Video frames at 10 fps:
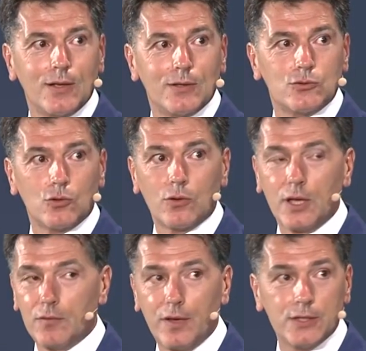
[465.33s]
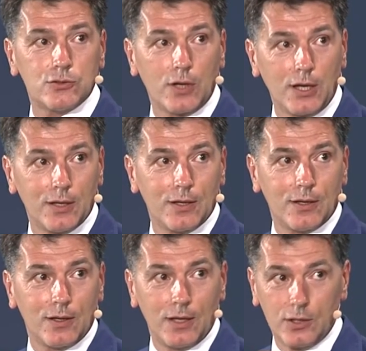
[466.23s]
So if history
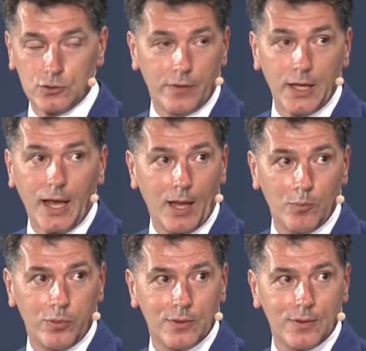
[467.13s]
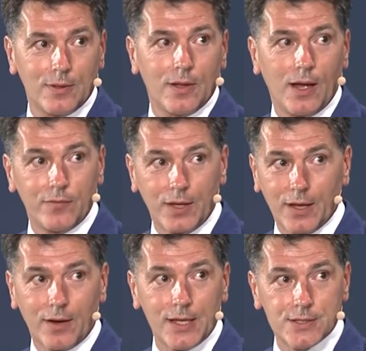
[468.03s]
is of any help, I think
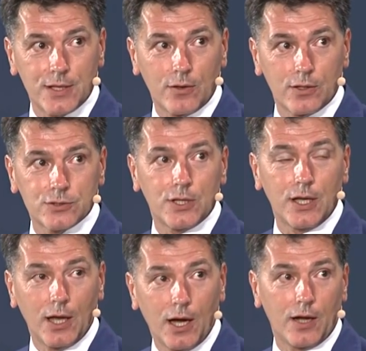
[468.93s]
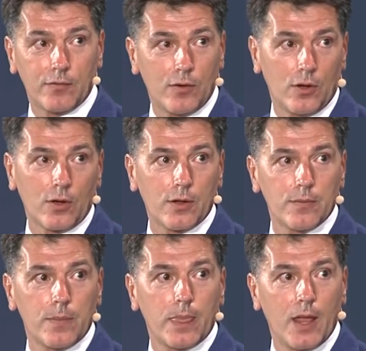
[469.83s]
rates here are going to stay higher for longer.
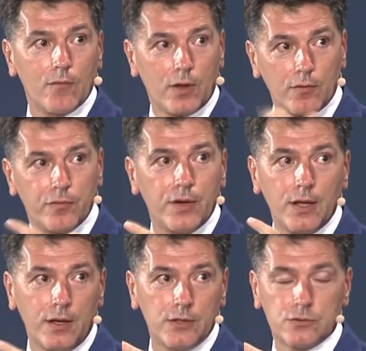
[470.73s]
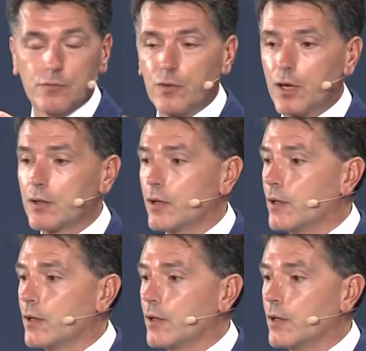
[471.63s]
And there are three reasons for it.